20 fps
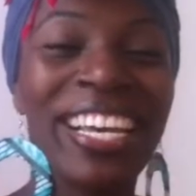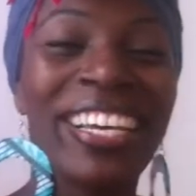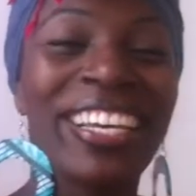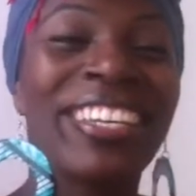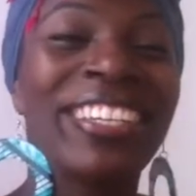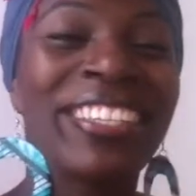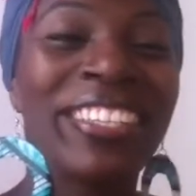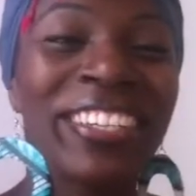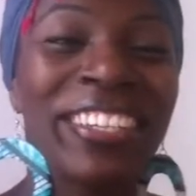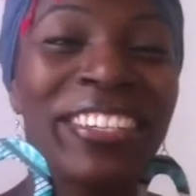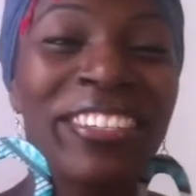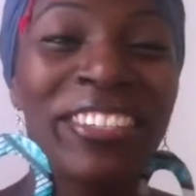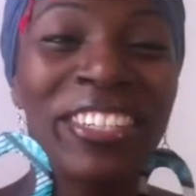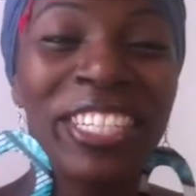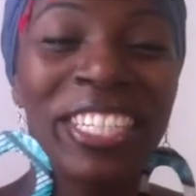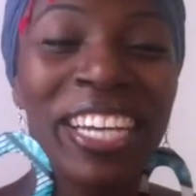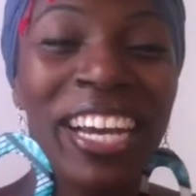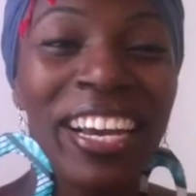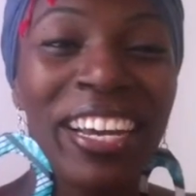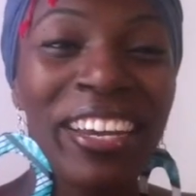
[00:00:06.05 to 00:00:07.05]
It's your girl
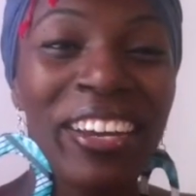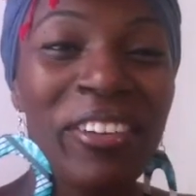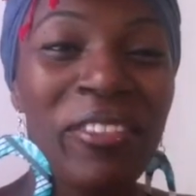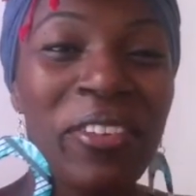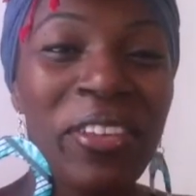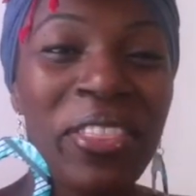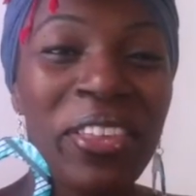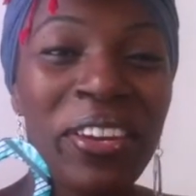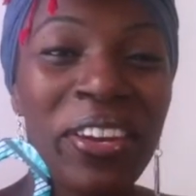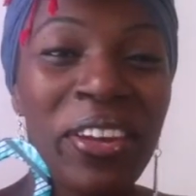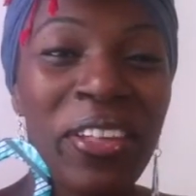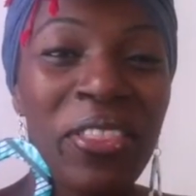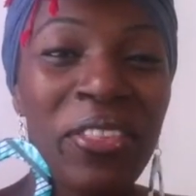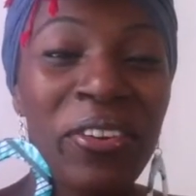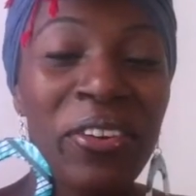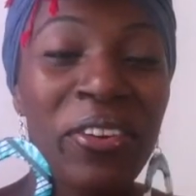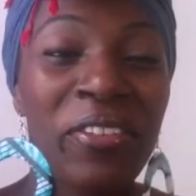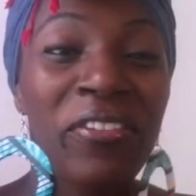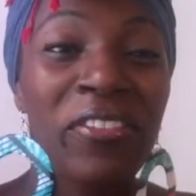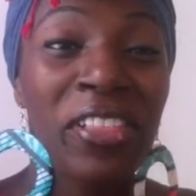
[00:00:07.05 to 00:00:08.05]
Shy here with
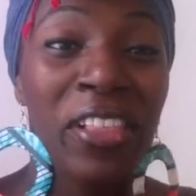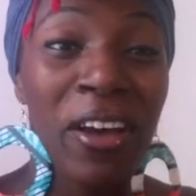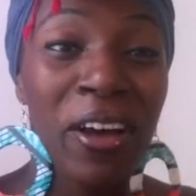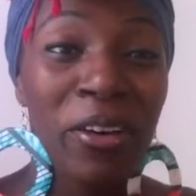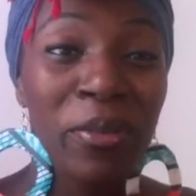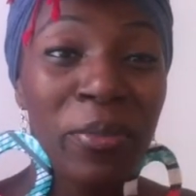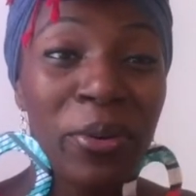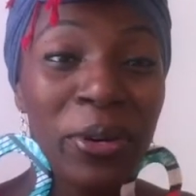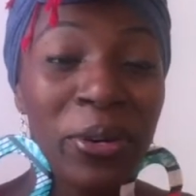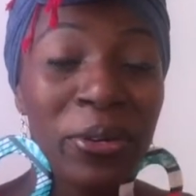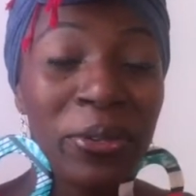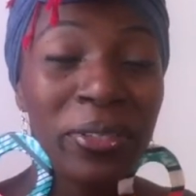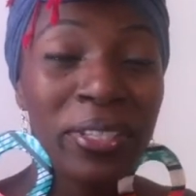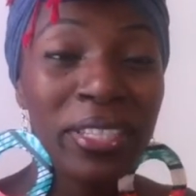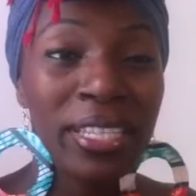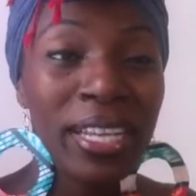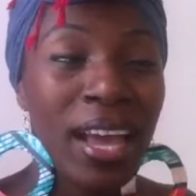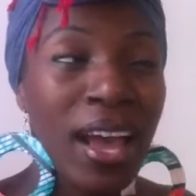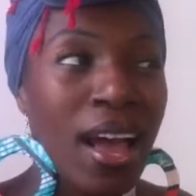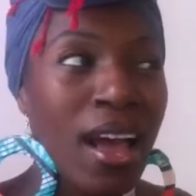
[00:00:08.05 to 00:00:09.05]
another vlog
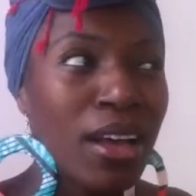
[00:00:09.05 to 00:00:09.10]
post.